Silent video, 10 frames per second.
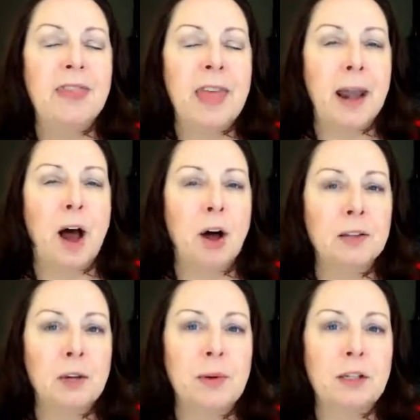That
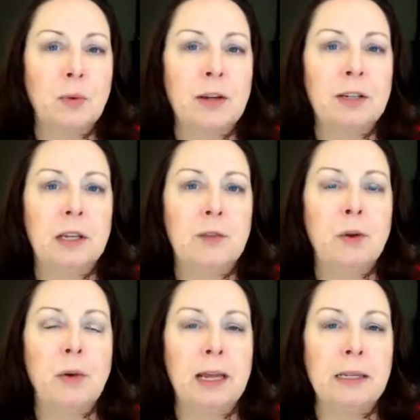also is going to give
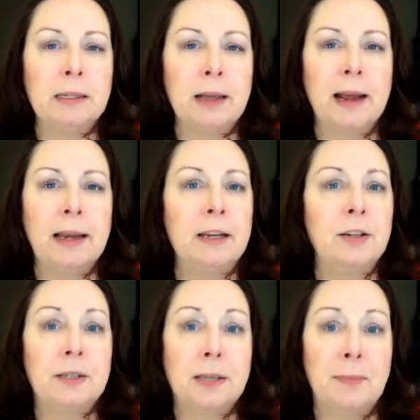you insight
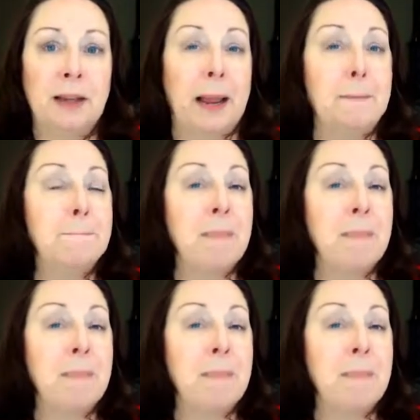into something like